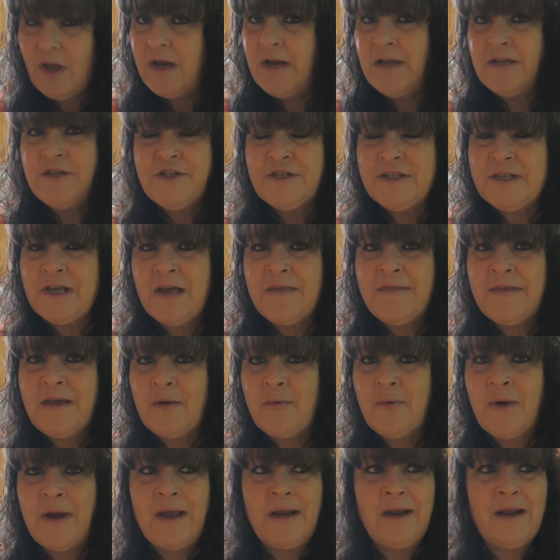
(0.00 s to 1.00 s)
And I just got
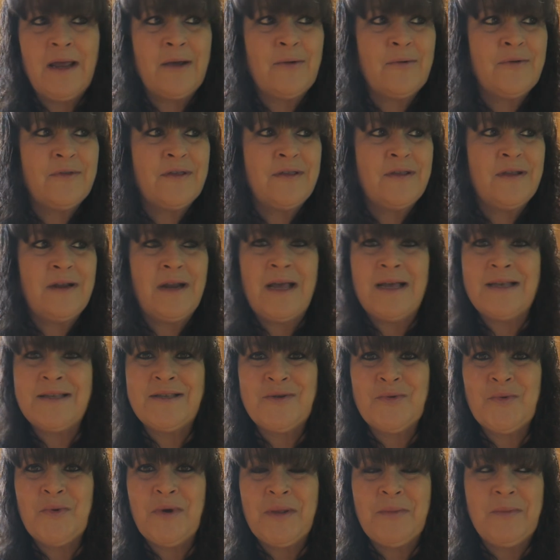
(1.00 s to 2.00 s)
that way like within the
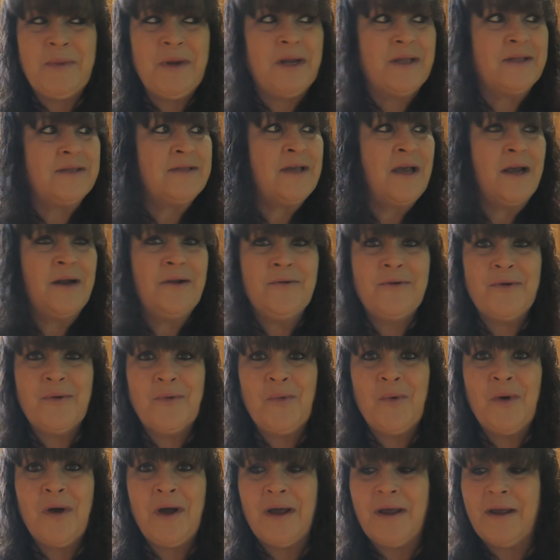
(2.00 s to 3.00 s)
last 20 minutes. I don't
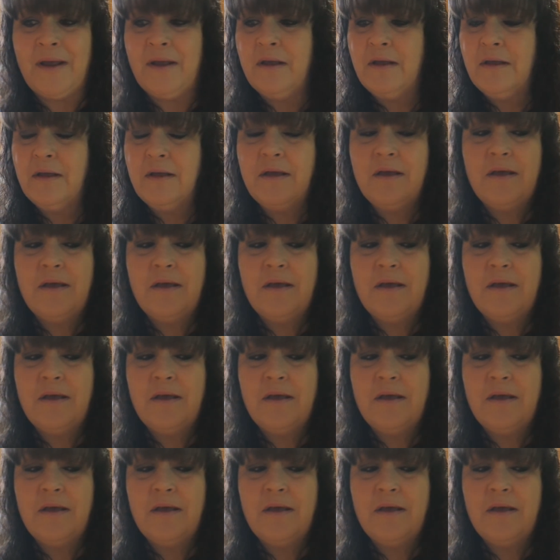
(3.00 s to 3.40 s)
know why.